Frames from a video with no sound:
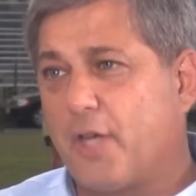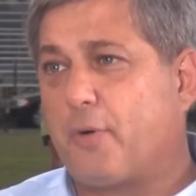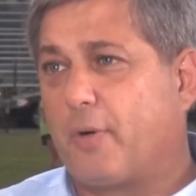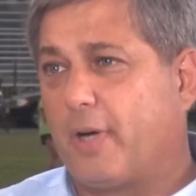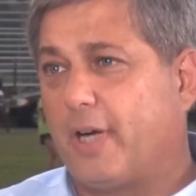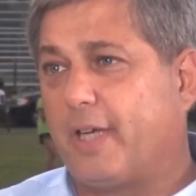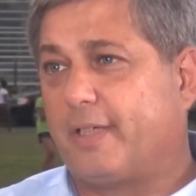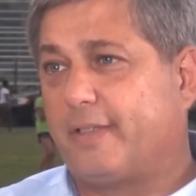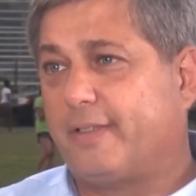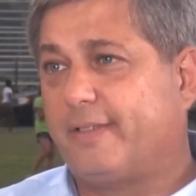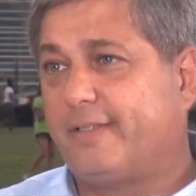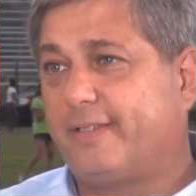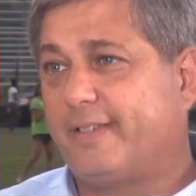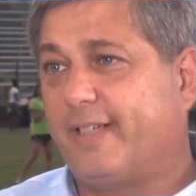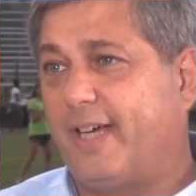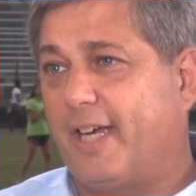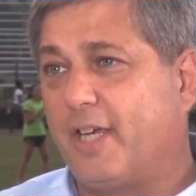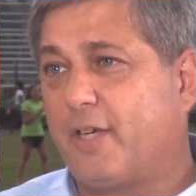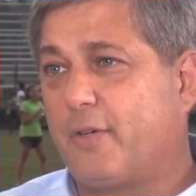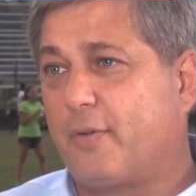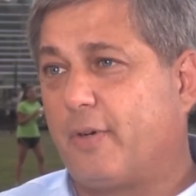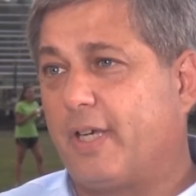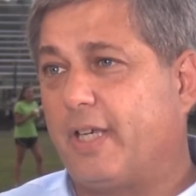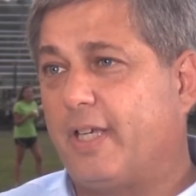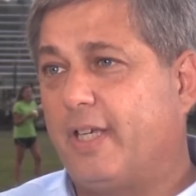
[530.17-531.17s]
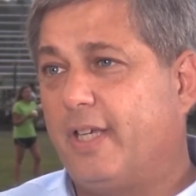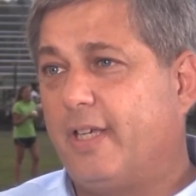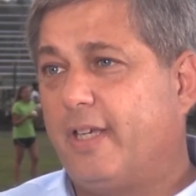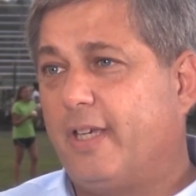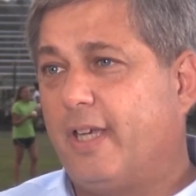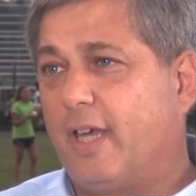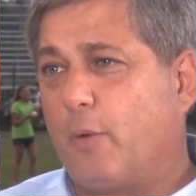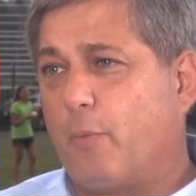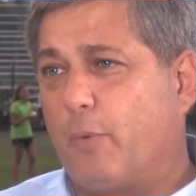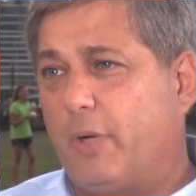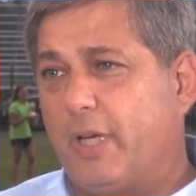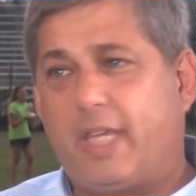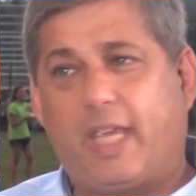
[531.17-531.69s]
I agree.
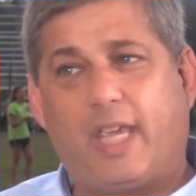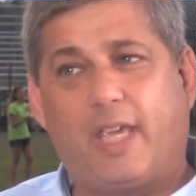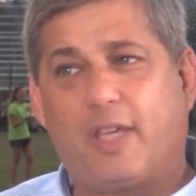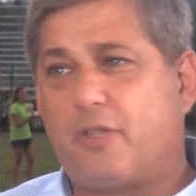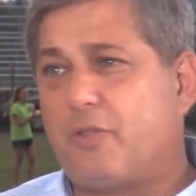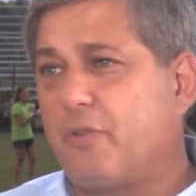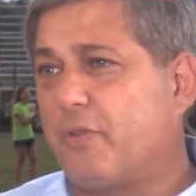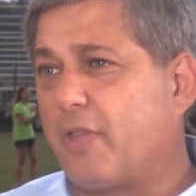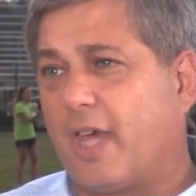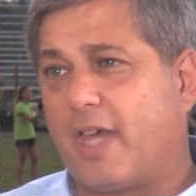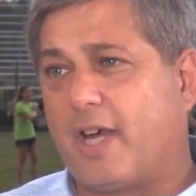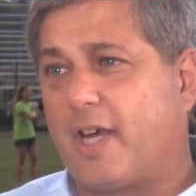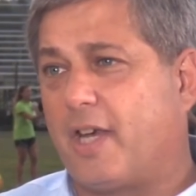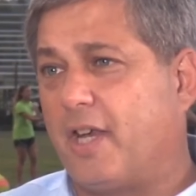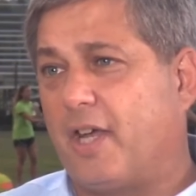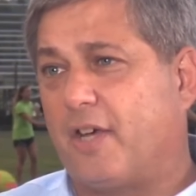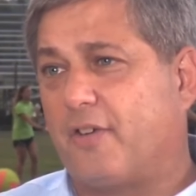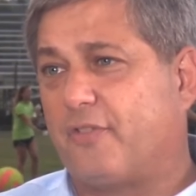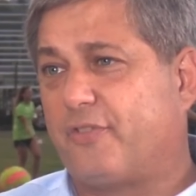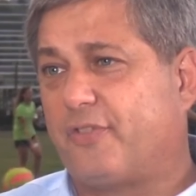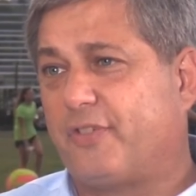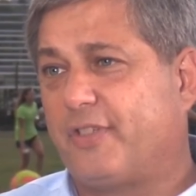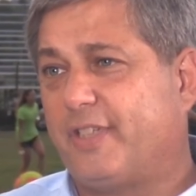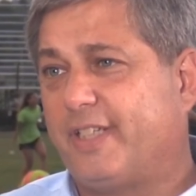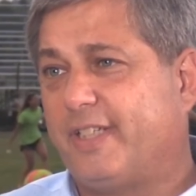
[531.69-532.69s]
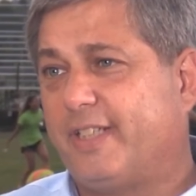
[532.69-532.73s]
And we can't do that enough.